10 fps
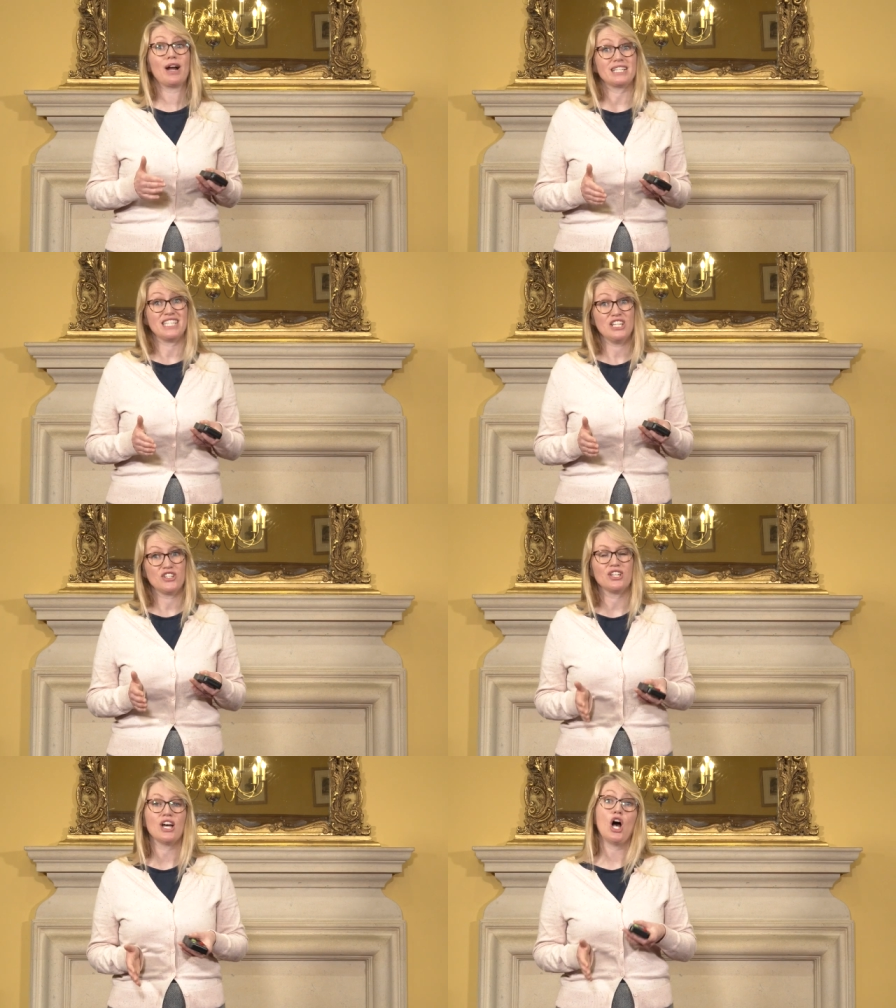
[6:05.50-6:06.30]

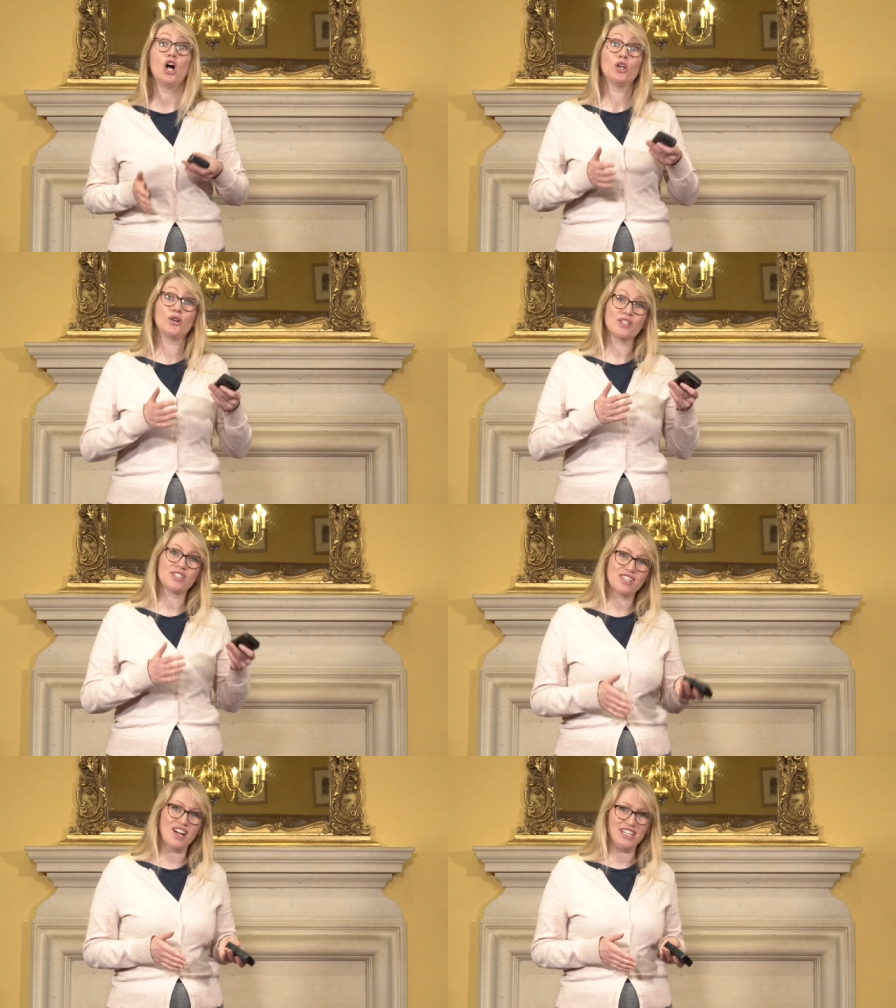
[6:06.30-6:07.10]
practitioner
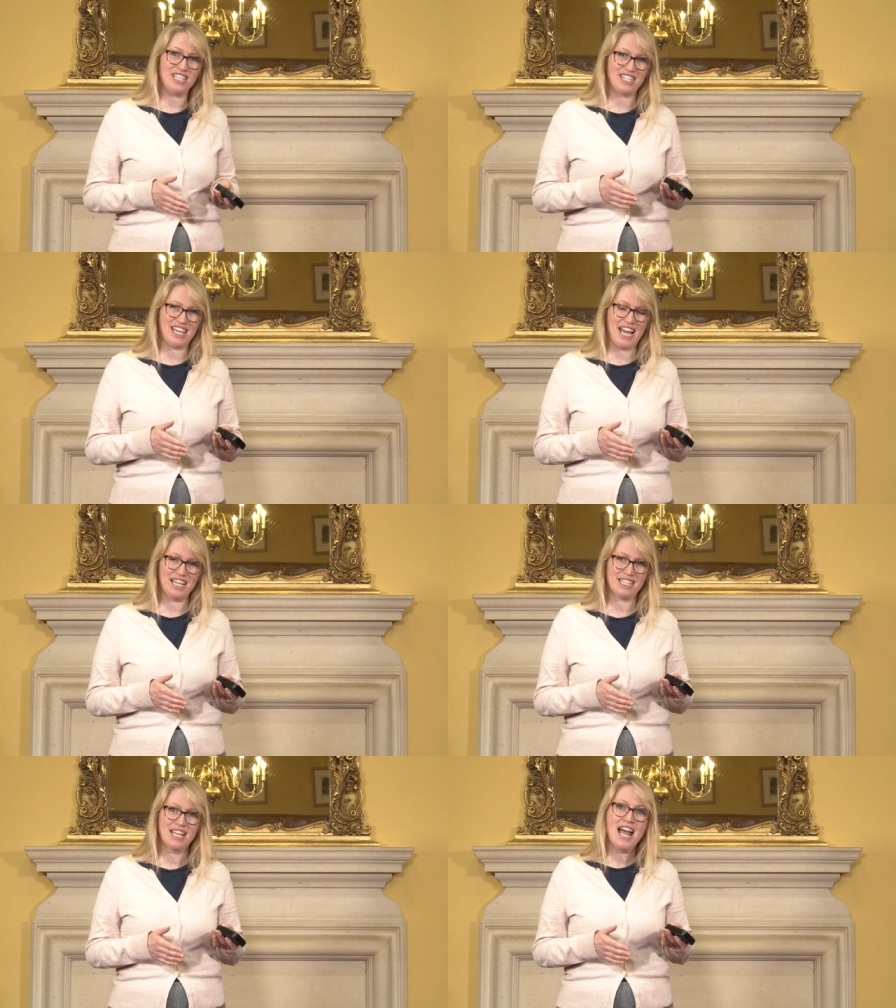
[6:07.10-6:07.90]
alongside
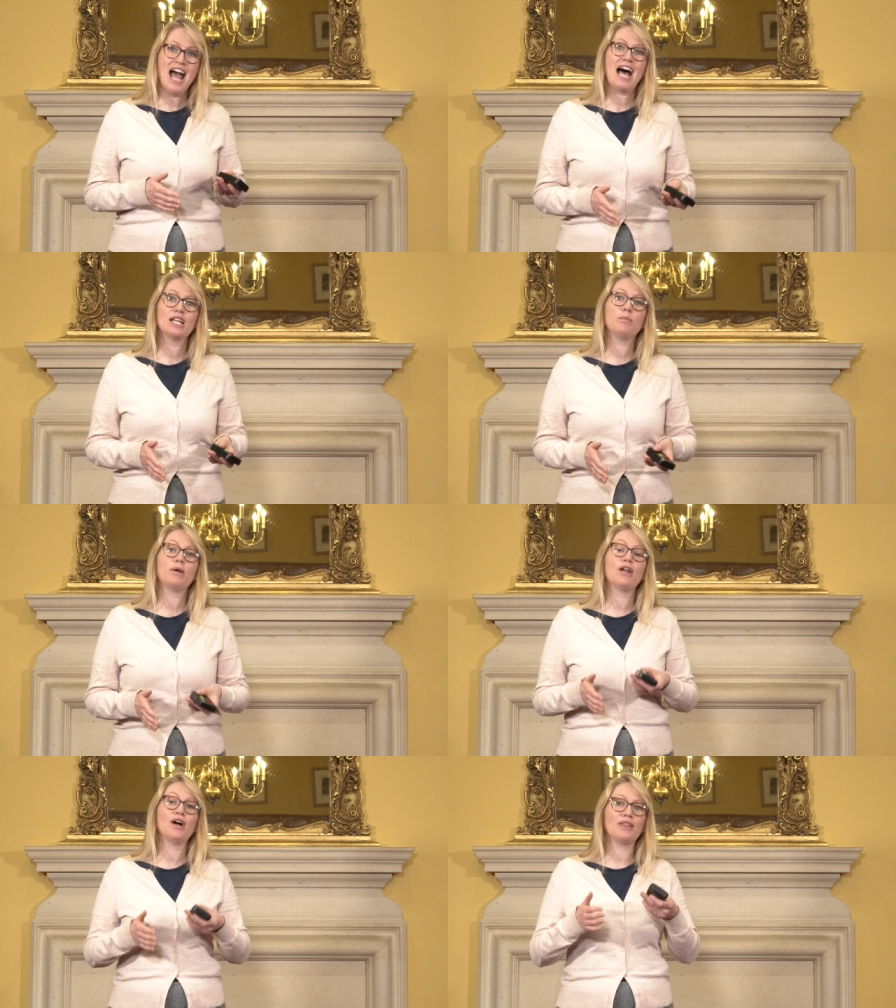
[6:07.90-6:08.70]
that and
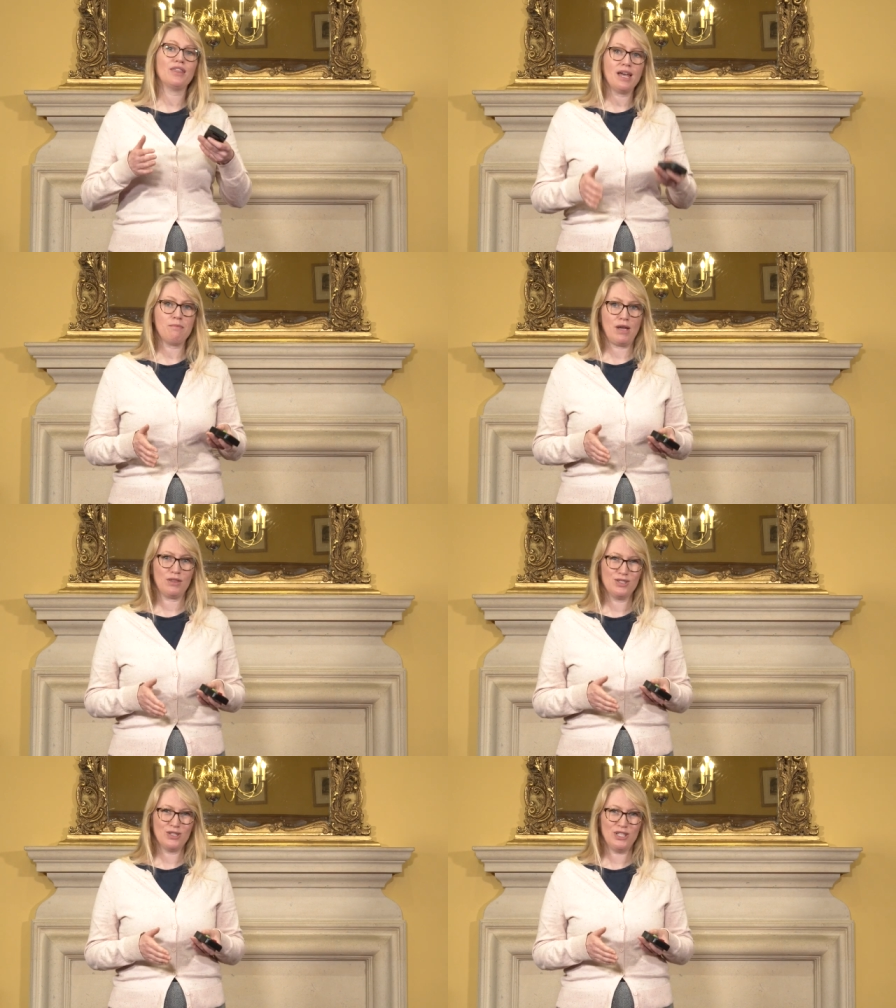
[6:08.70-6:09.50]
apply their
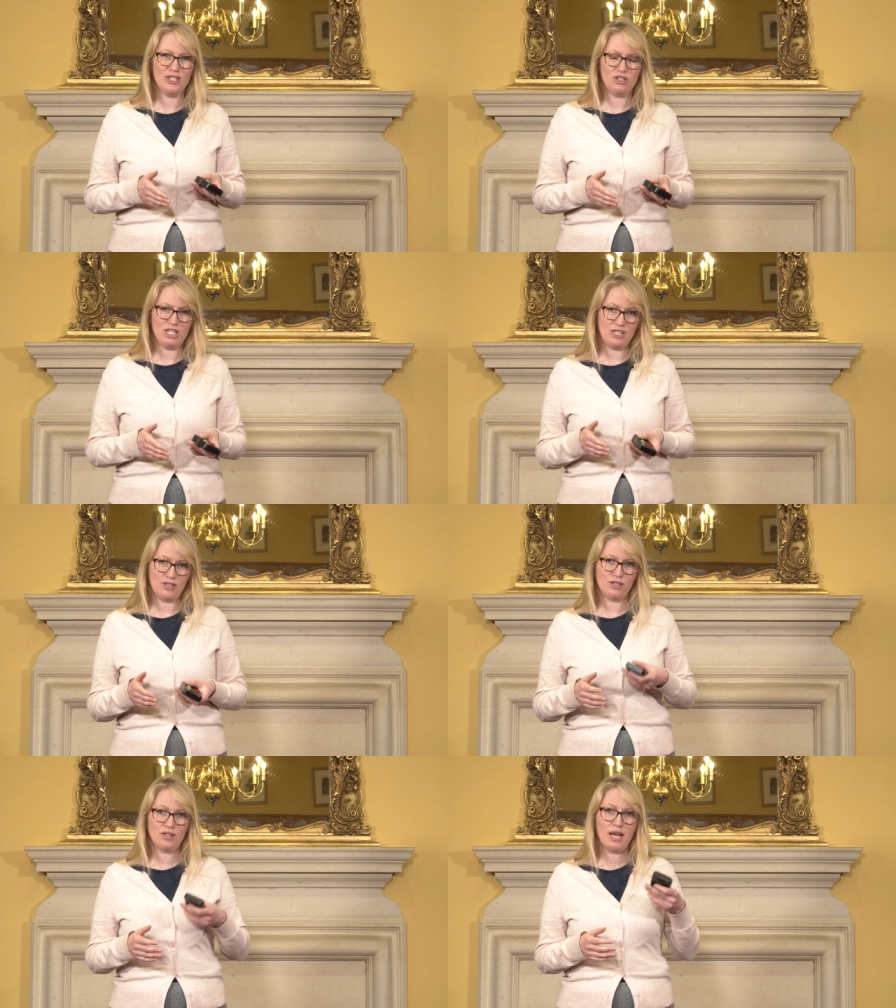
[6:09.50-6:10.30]
methodologies
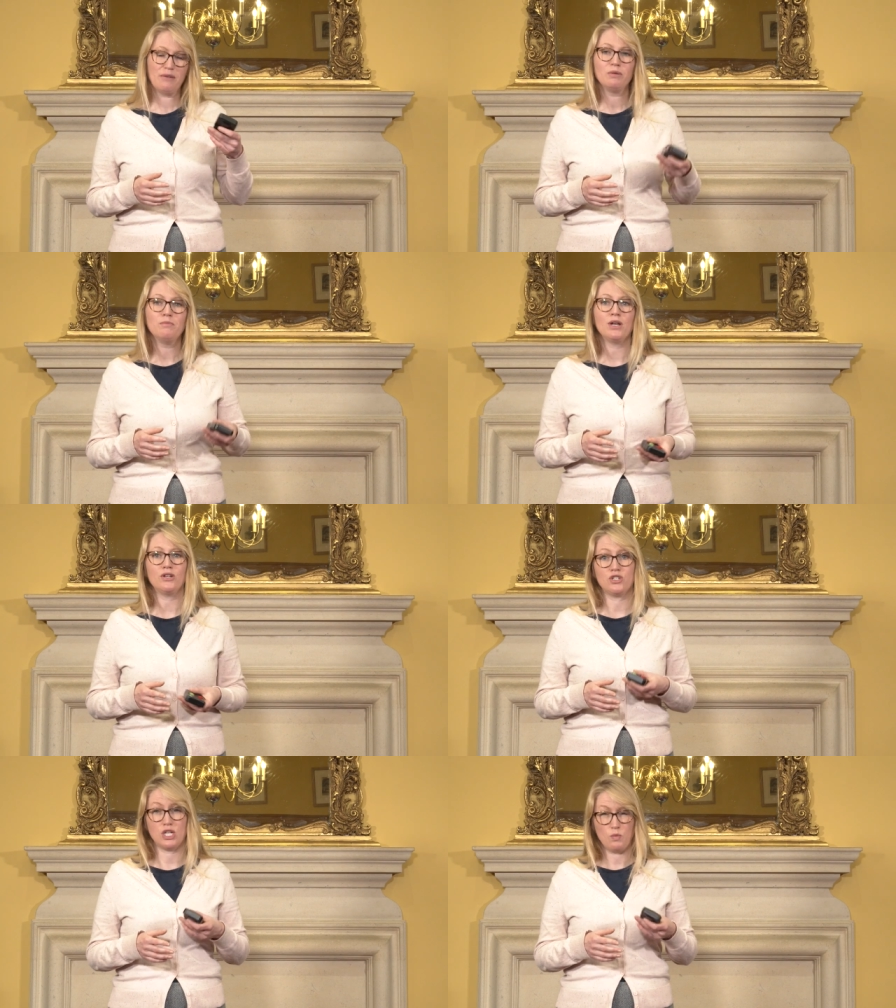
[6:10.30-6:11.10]
to their
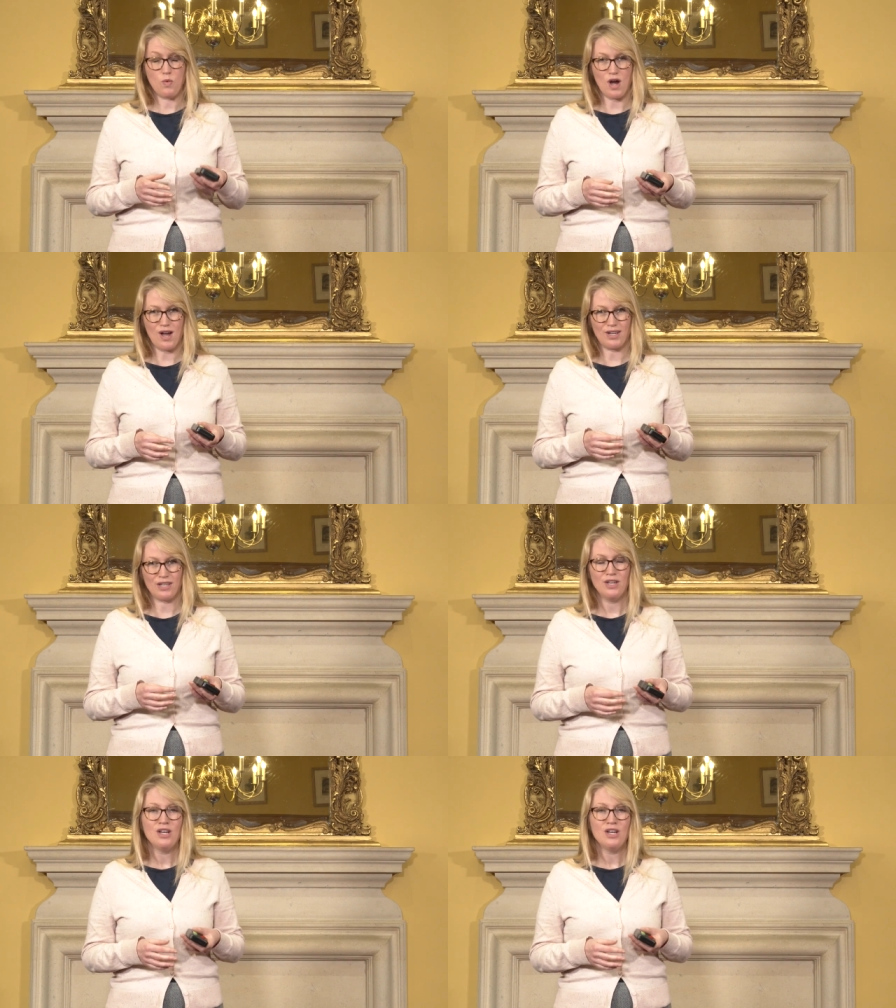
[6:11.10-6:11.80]
emerging work.